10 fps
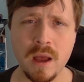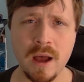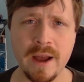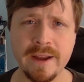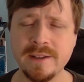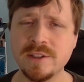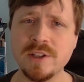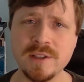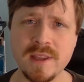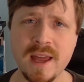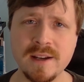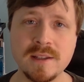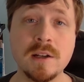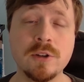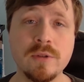It's just that it's
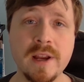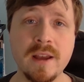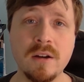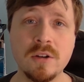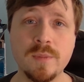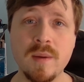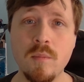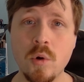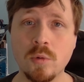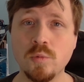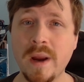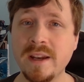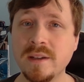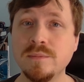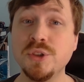going to create a little bit more
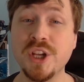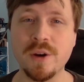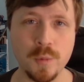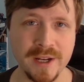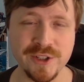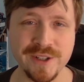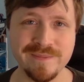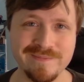random generation.